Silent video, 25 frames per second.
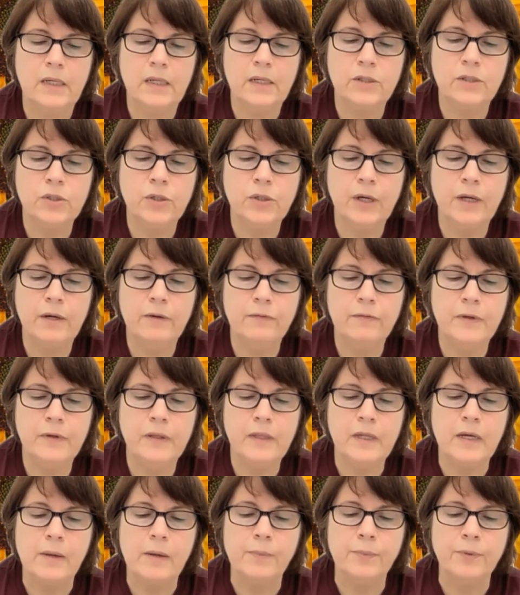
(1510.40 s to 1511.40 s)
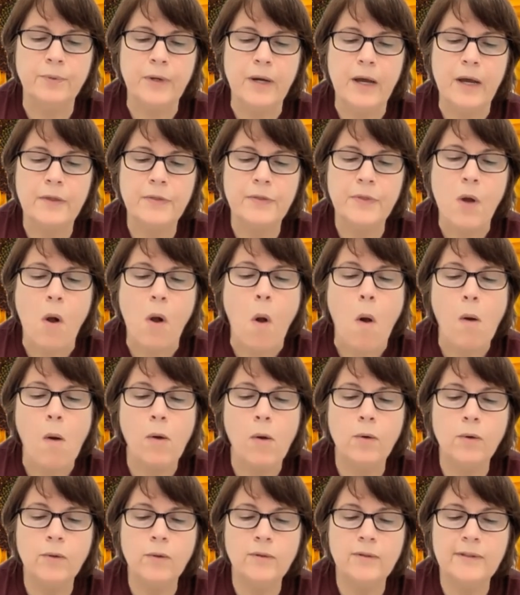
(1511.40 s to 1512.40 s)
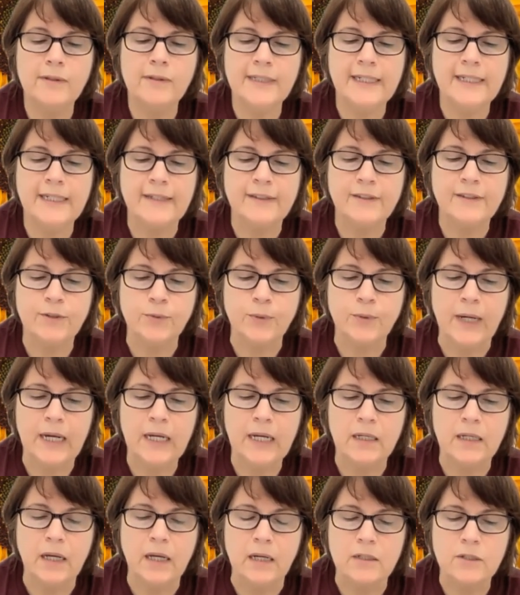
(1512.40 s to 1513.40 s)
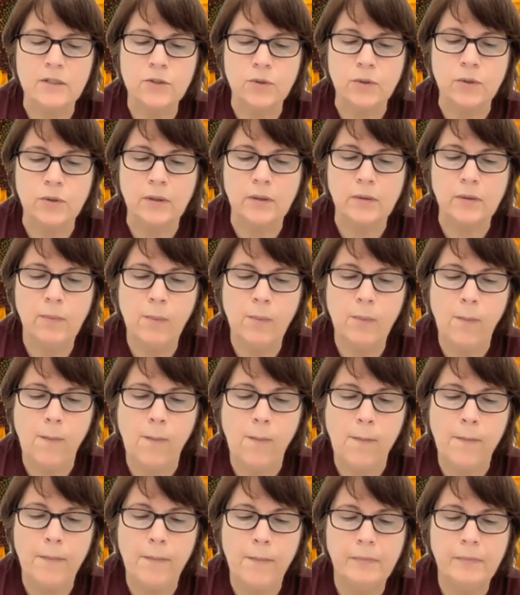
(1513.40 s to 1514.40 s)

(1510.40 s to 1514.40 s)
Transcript: Now try to feel that breath only in the right nostril,